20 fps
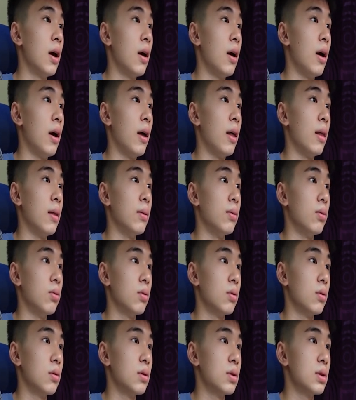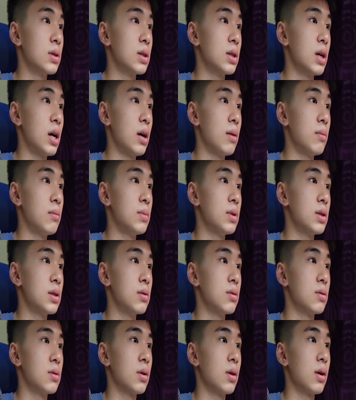and
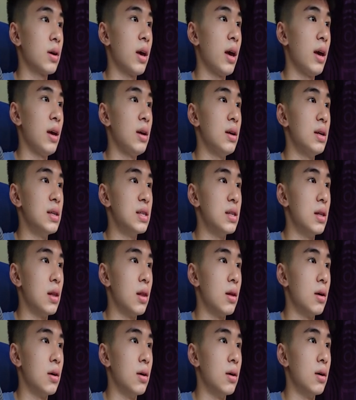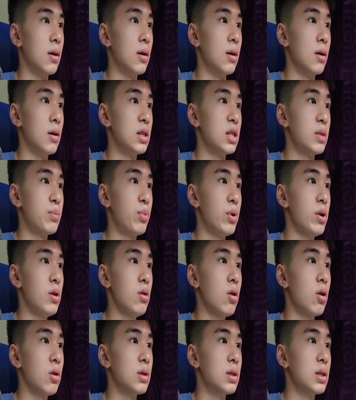times K is the spring
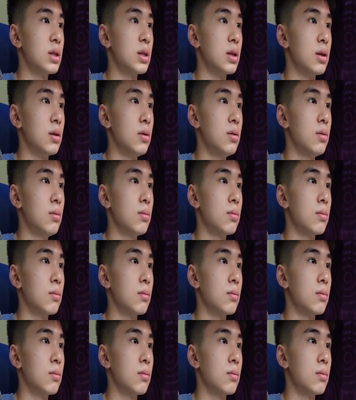constant,